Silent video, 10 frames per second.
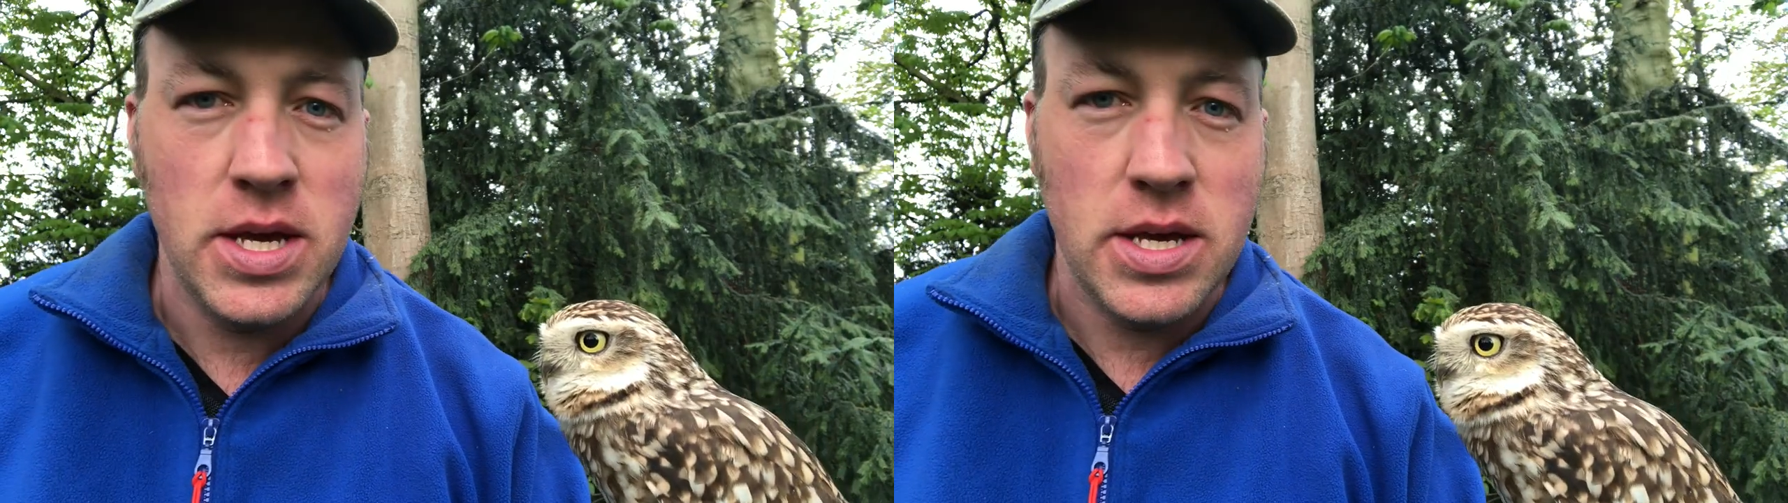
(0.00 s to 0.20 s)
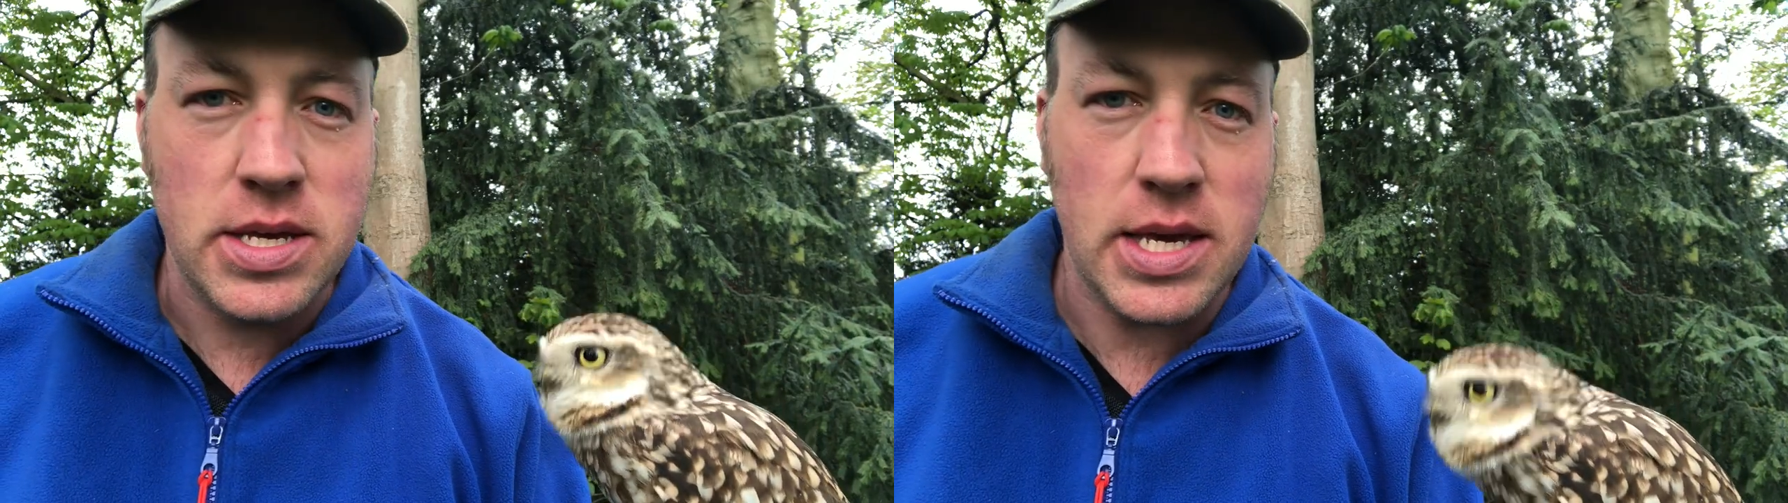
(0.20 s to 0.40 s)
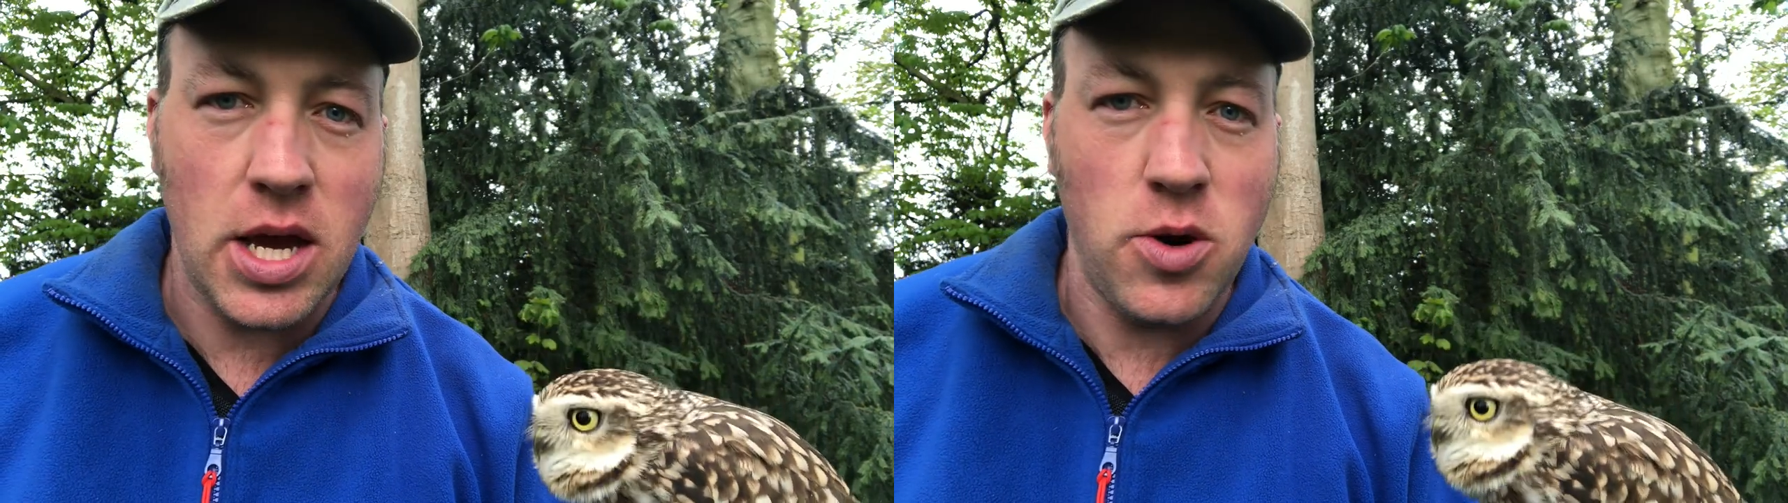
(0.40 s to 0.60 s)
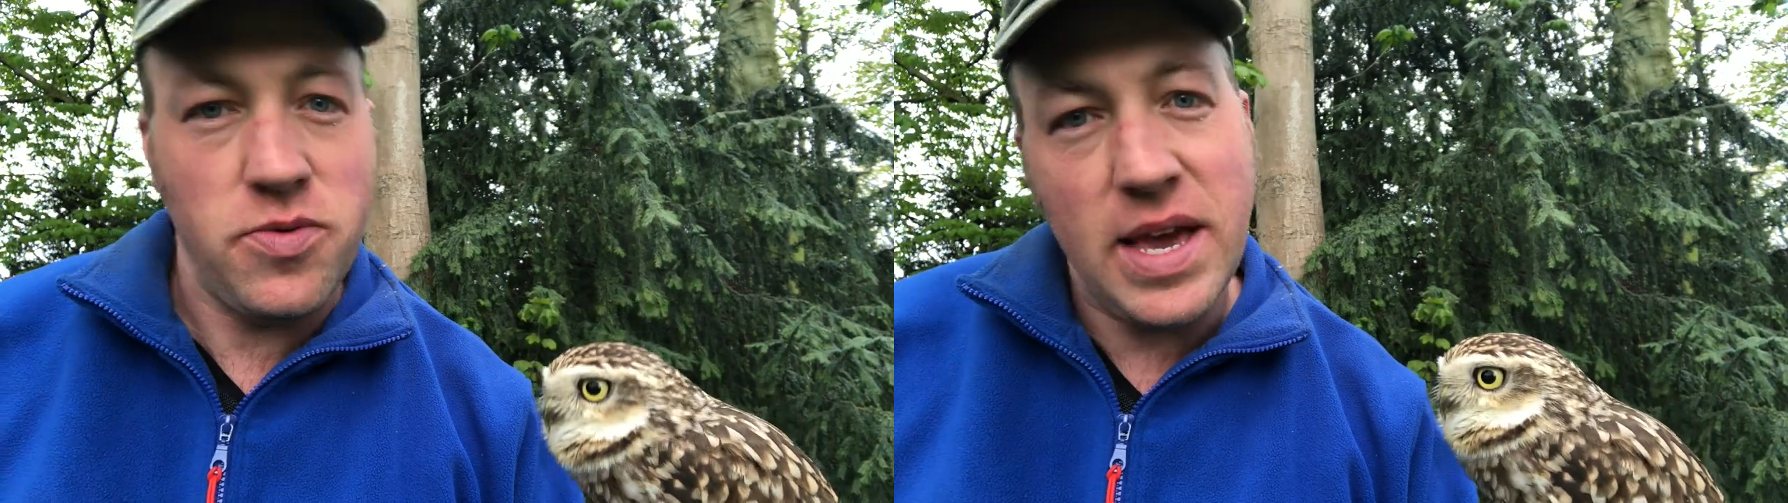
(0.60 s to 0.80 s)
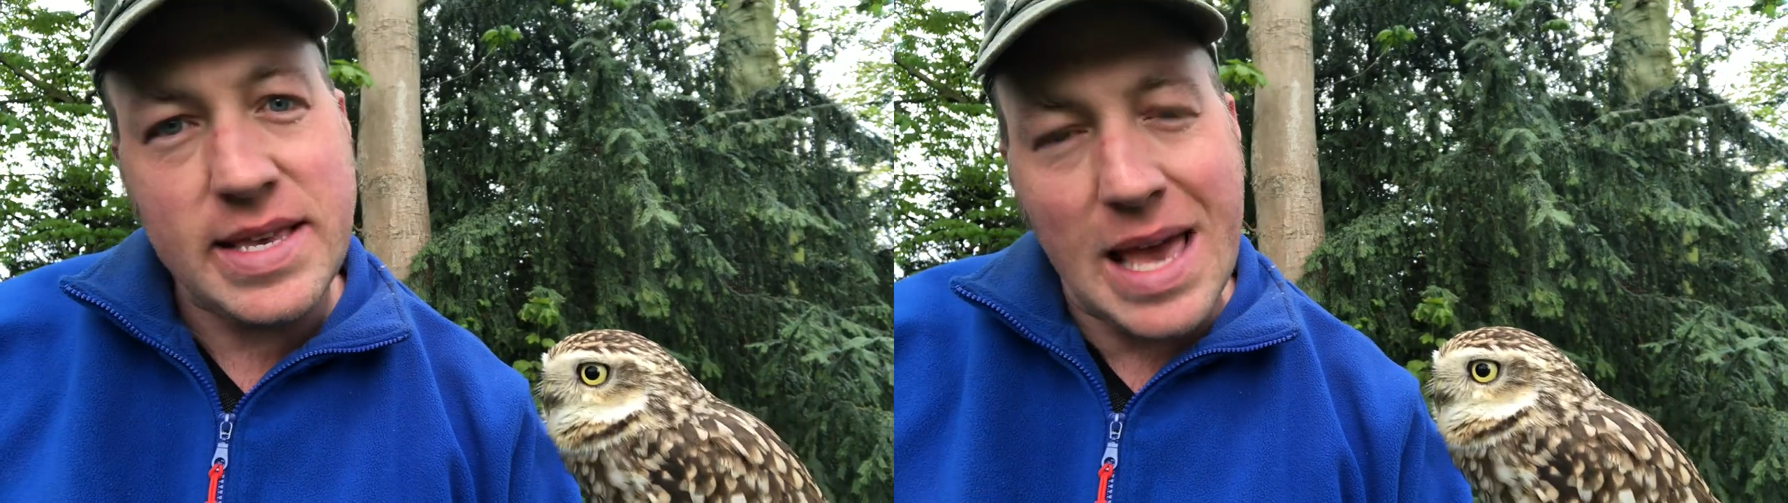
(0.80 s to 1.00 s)
So
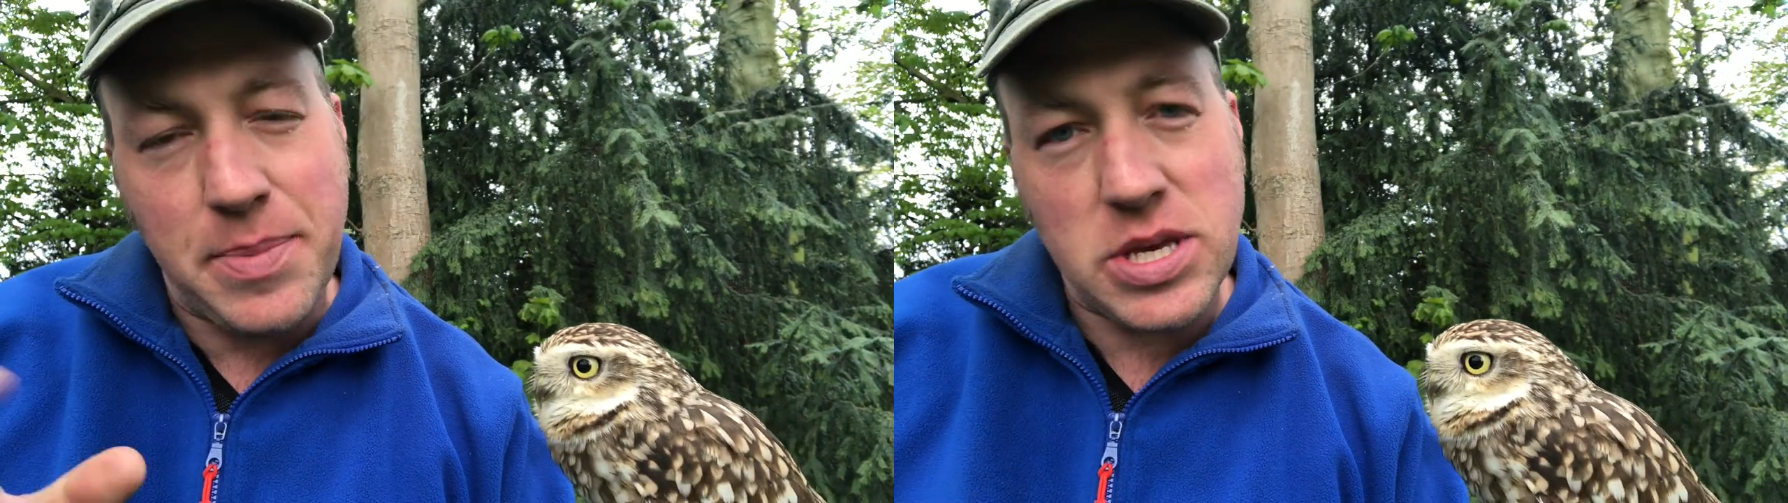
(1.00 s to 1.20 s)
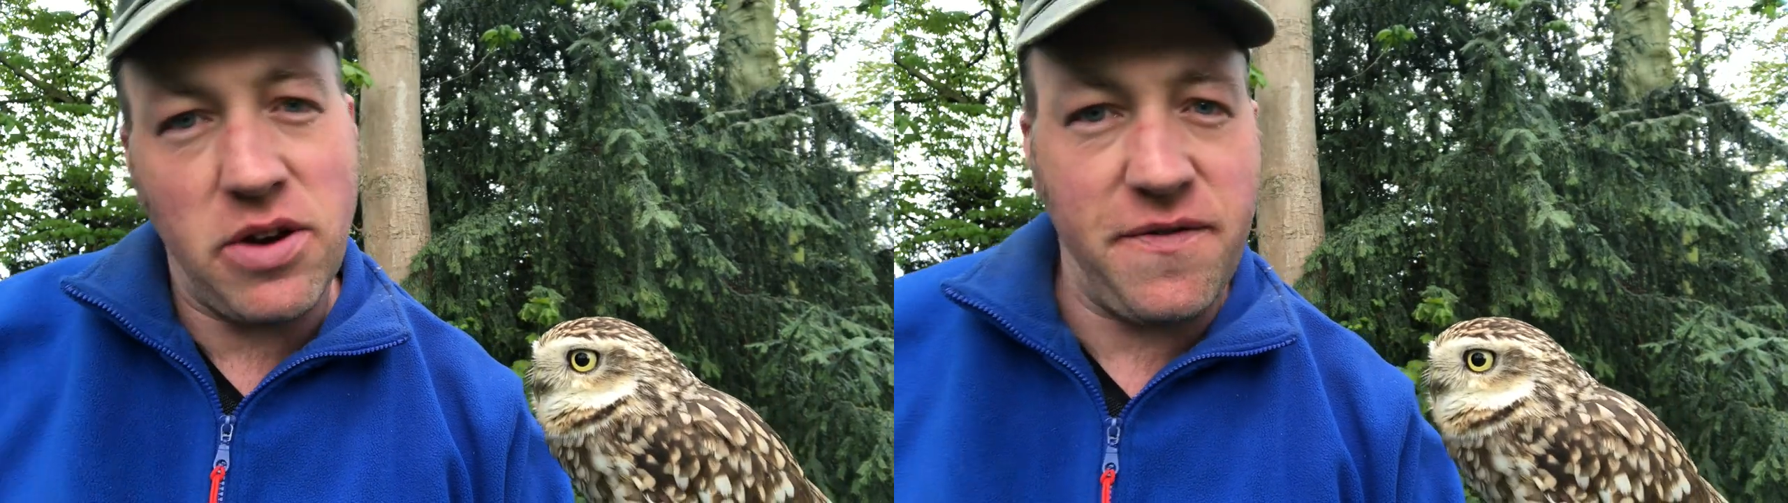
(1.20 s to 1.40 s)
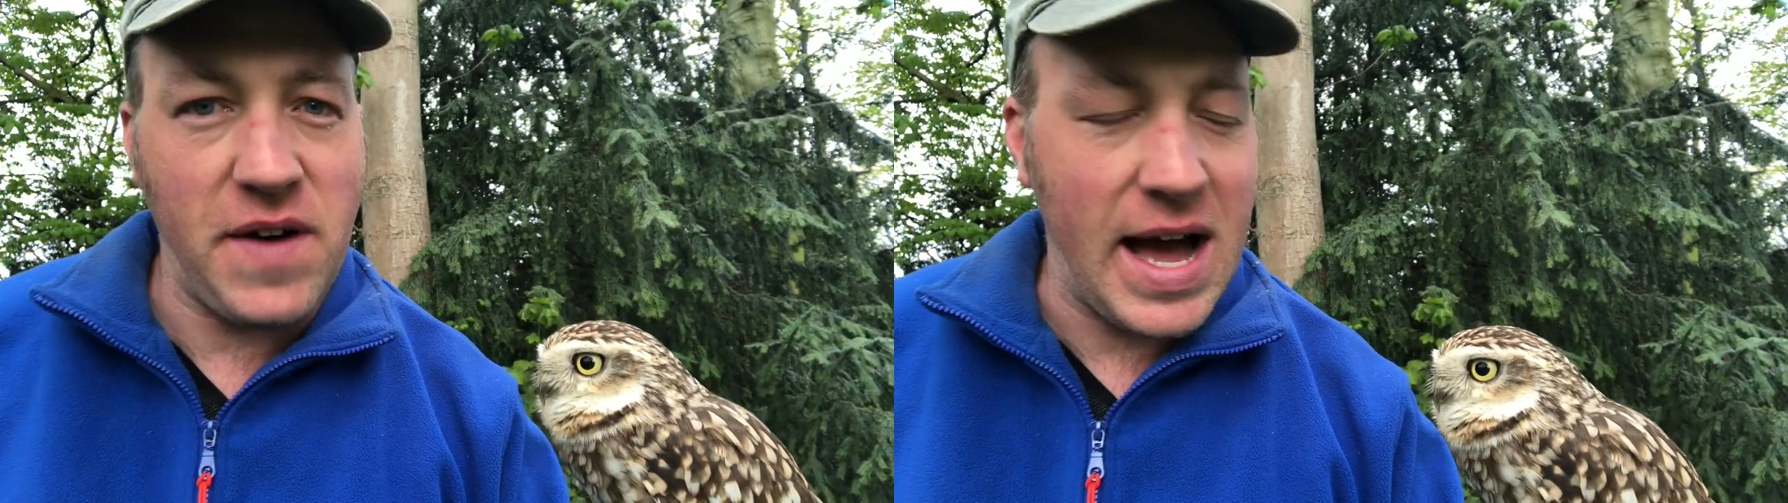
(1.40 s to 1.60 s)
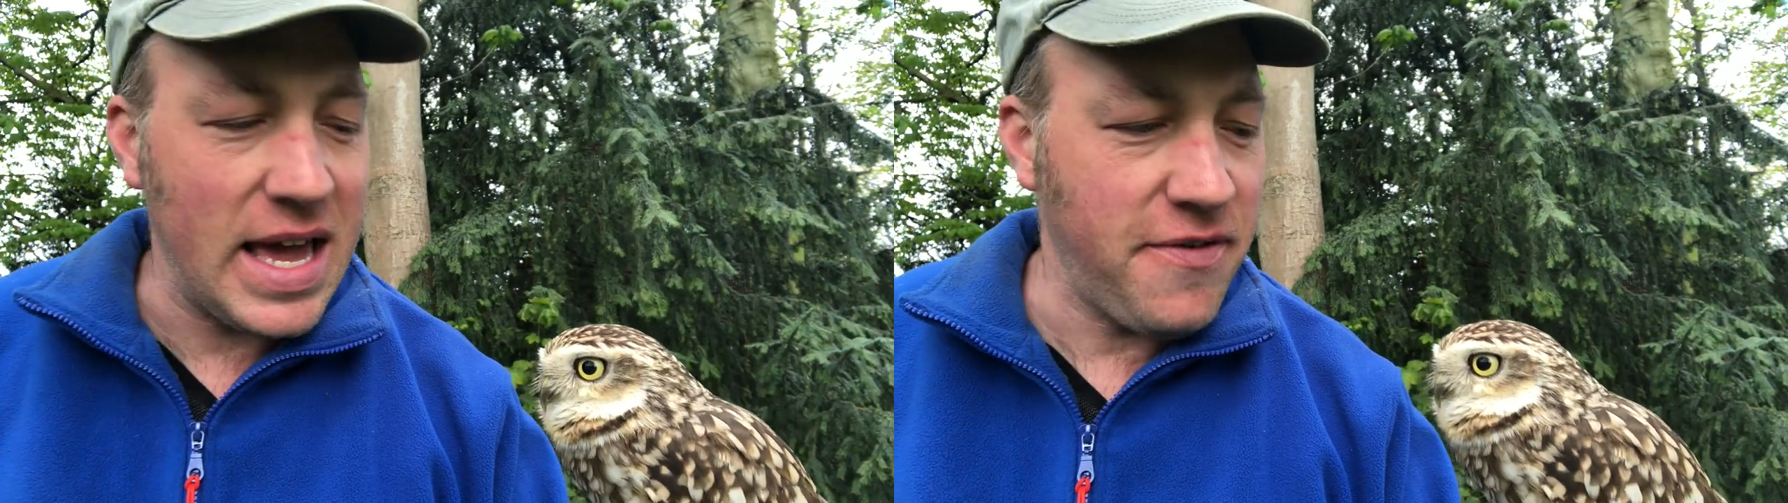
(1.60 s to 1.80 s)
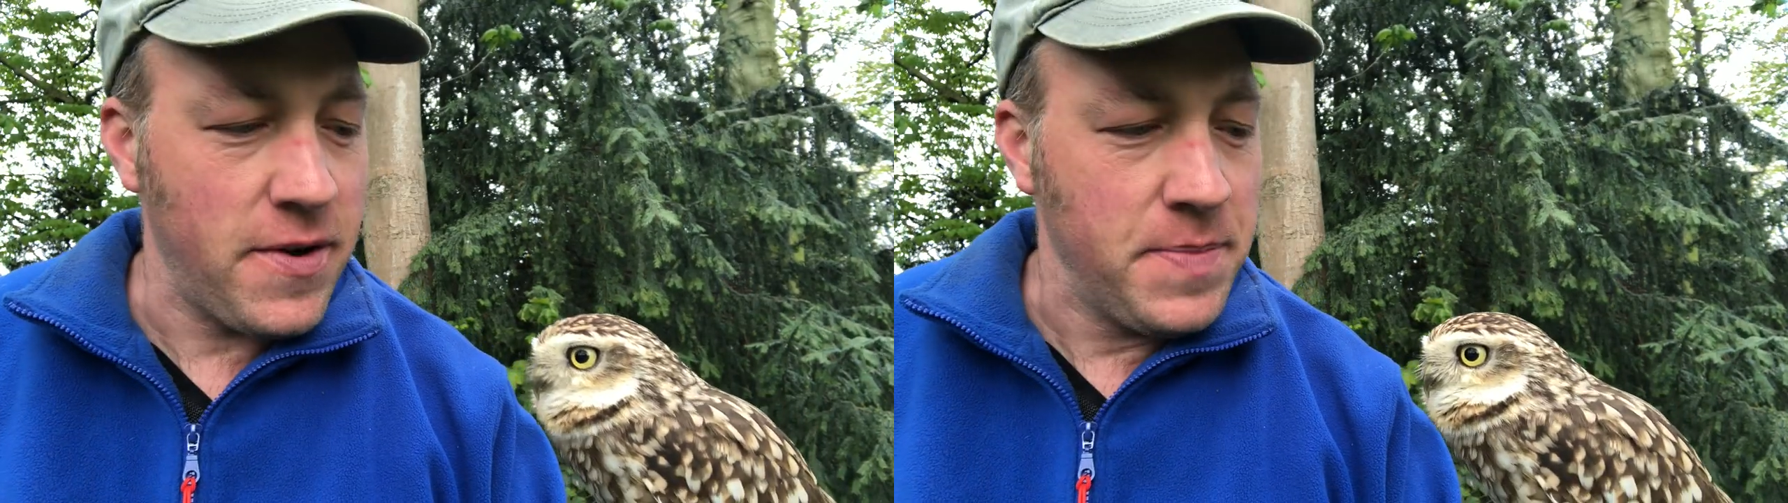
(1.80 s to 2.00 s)
this episode
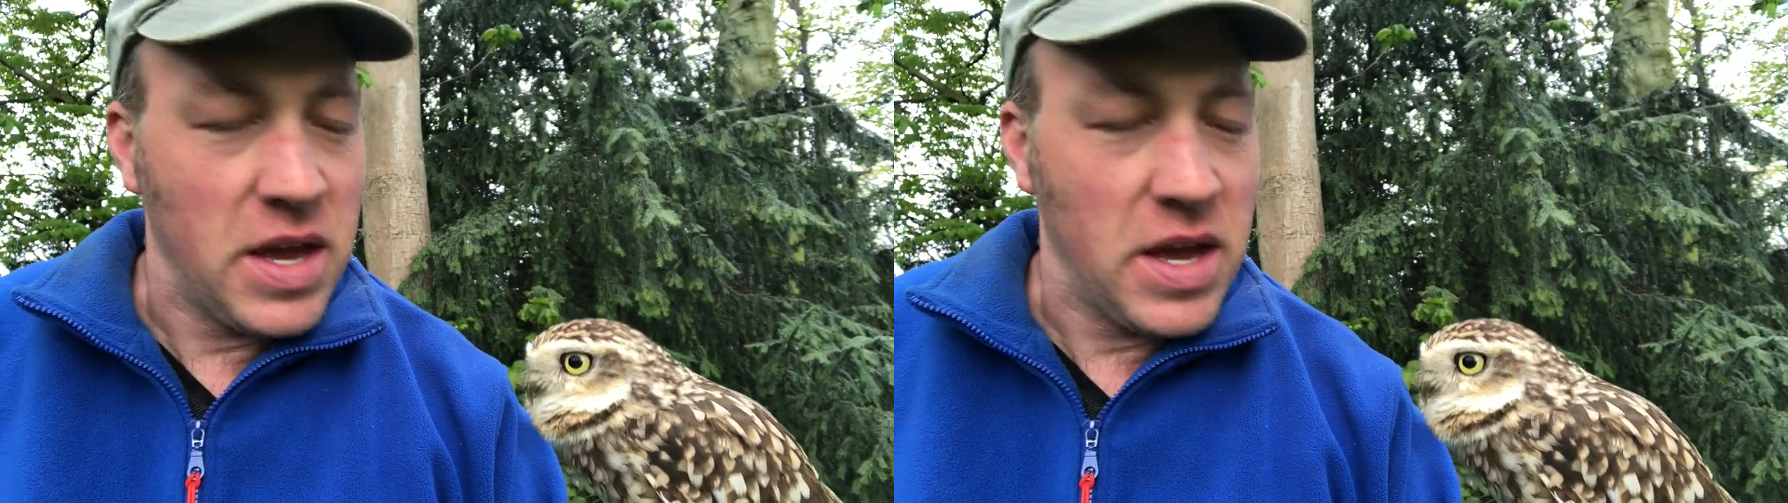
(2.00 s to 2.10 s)
5